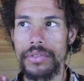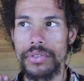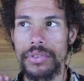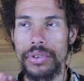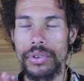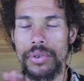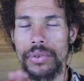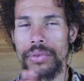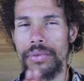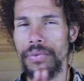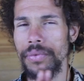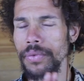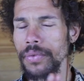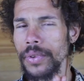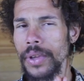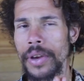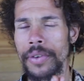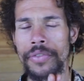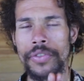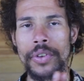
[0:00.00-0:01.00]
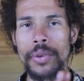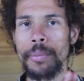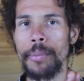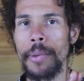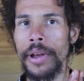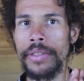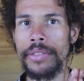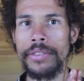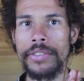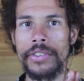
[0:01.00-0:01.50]
two, a few
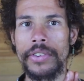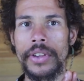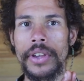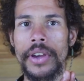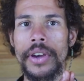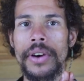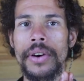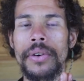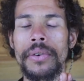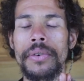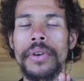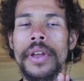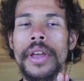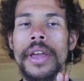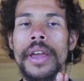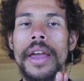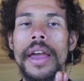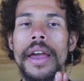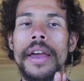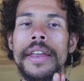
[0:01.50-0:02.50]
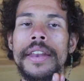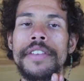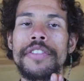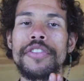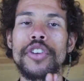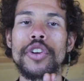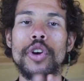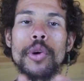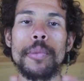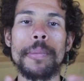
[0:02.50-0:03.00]
months ago. And
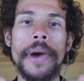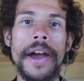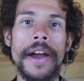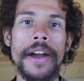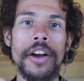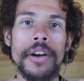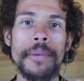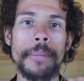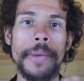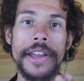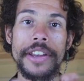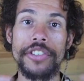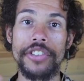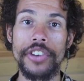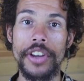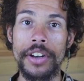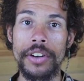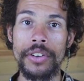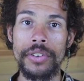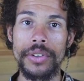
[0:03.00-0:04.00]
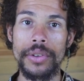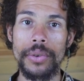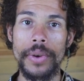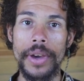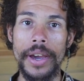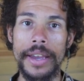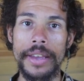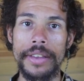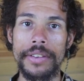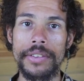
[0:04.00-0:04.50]
if you go back on my channel, you
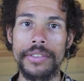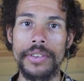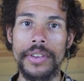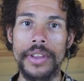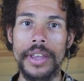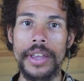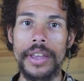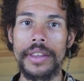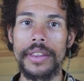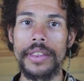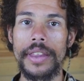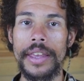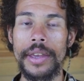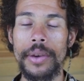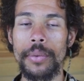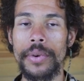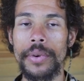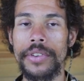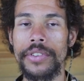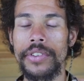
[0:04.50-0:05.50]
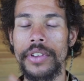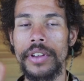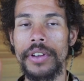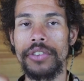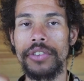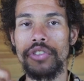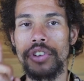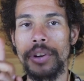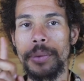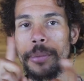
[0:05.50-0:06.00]
guys, it was a
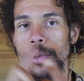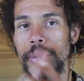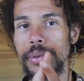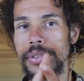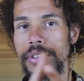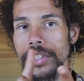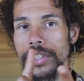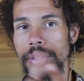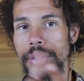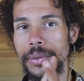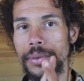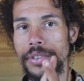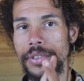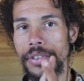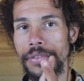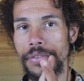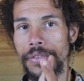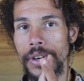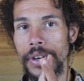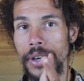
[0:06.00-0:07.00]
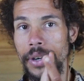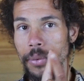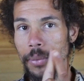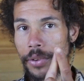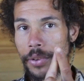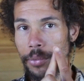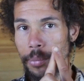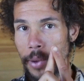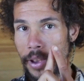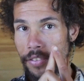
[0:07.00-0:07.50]
tribute to Lucifer
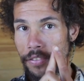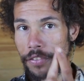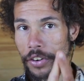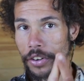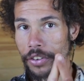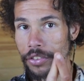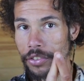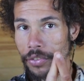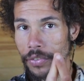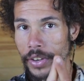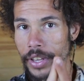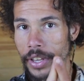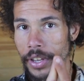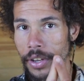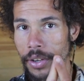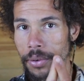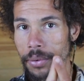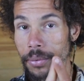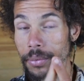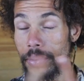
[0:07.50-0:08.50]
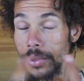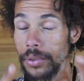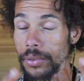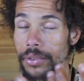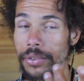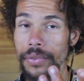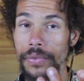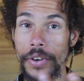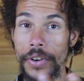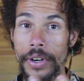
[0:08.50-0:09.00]
was my first video.
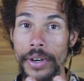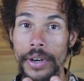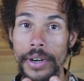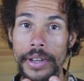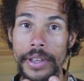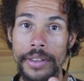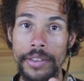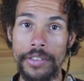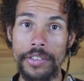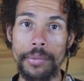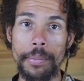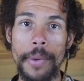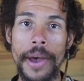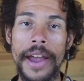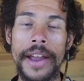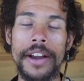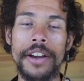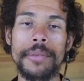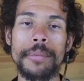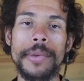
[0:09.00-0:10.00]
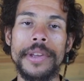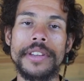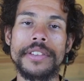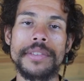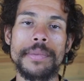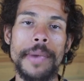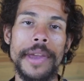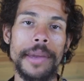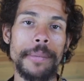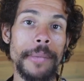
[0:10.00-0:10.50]
Lucifer inspired me
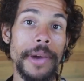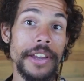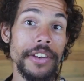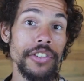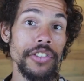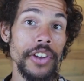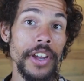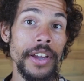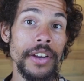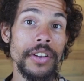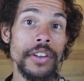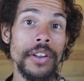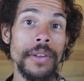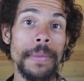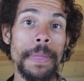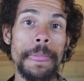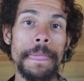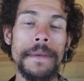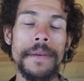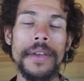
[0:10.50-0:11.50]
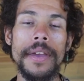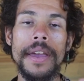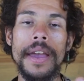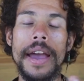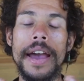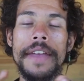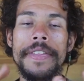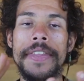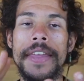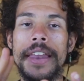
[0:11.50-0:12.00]
to make my channel.
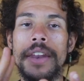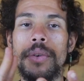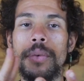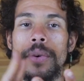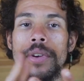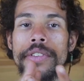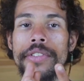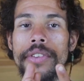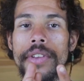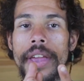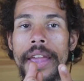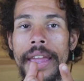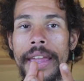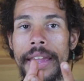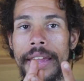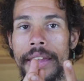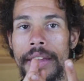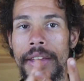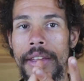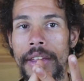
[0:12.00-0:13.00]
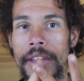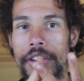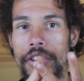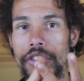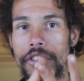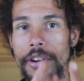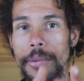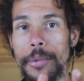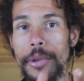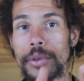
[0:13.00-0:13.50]
And then it was a
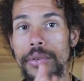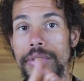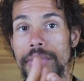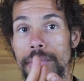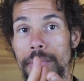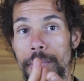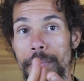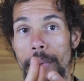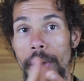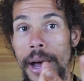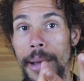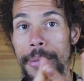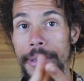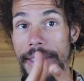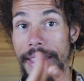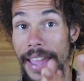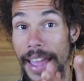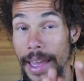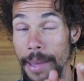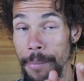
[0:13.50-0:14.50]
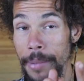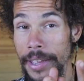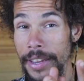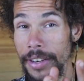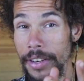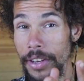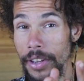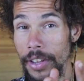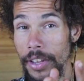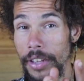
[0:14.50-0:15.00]
tribute to Bobby
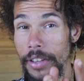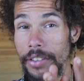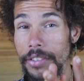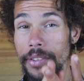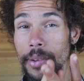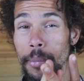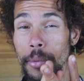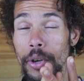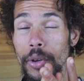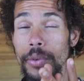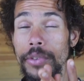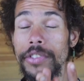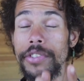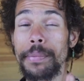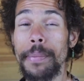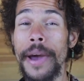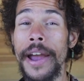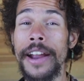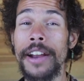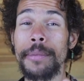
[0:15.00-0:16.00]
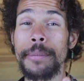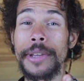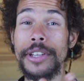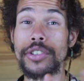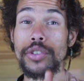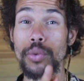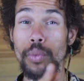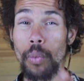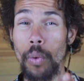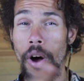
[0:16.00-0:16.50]
Hemmitt, someone who inspired me
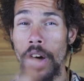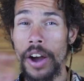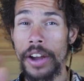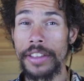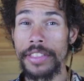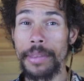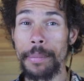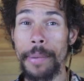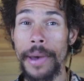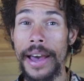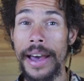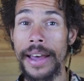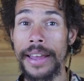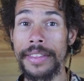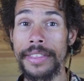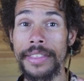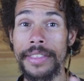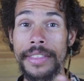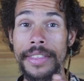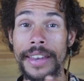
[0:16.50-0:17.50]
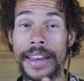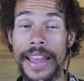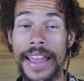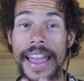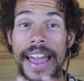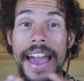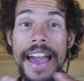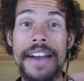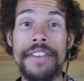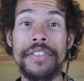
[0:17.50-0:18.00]
to walk the path that I
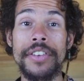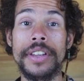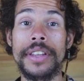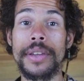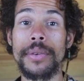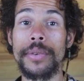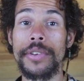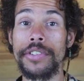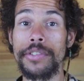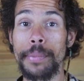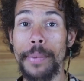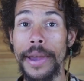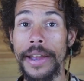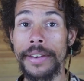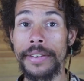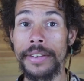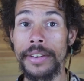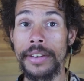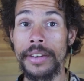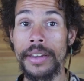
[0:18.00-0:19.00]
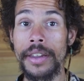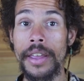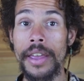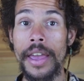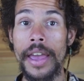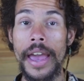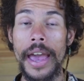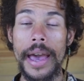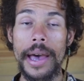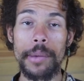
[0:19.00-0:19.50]
heavily respected,
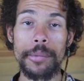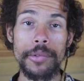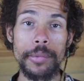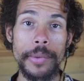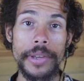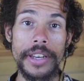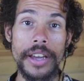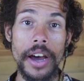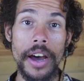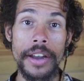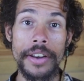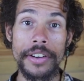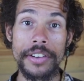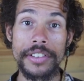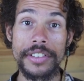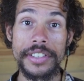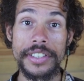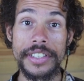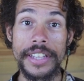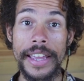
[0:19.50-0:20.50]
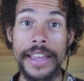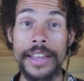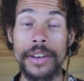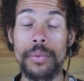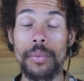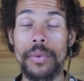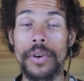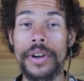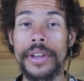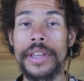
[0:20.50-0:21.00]
helped me to
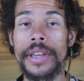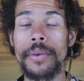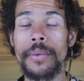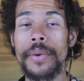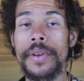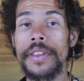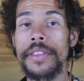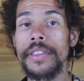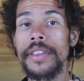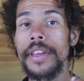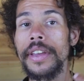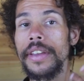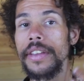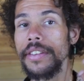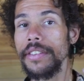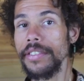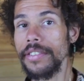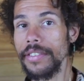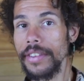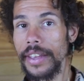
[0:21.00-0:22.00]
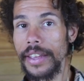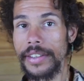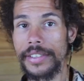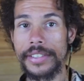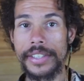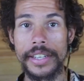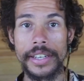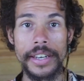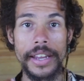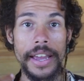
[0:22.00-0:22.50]
understand working with
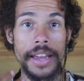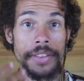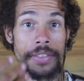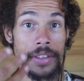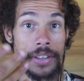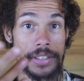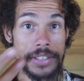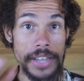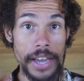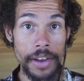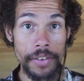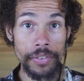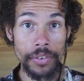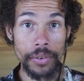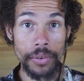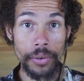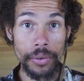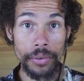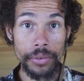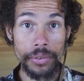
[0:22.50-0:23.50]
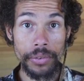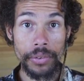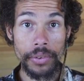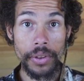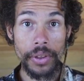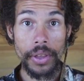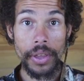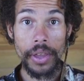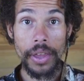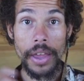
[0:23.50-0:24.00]
Satan and the devils,
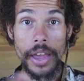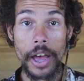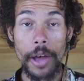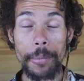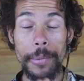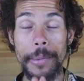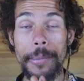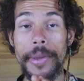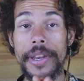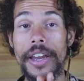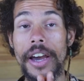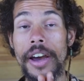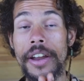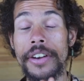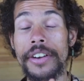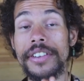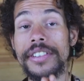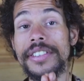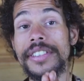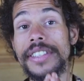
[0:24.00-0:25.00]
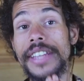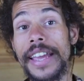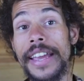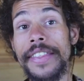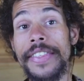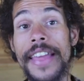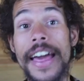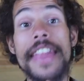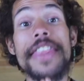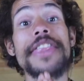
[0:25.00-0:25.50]
helping me to
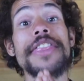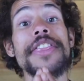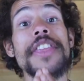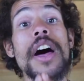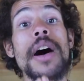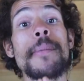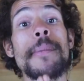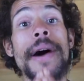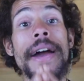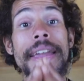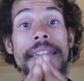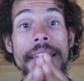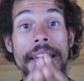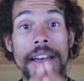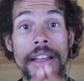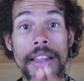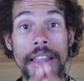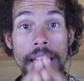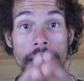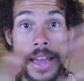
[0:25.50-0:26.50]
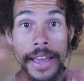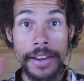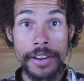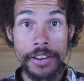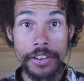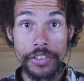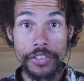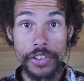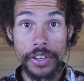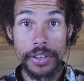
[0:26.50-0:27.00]
understand that Thaumiel
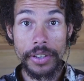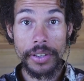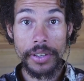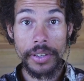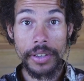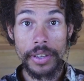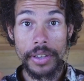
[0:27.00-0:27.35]
energy,